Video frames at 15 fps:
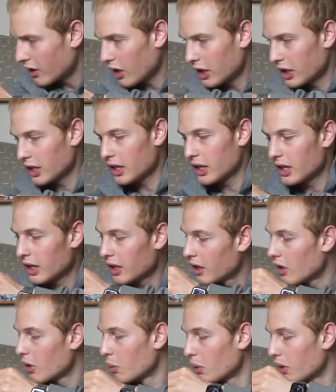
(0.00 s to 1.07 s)
Nike
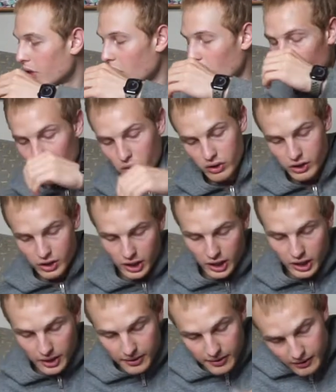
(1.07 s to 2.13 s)
with an orange
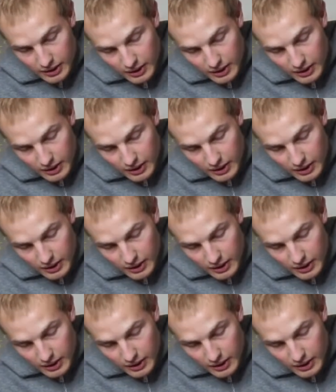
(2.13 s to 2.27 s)
here.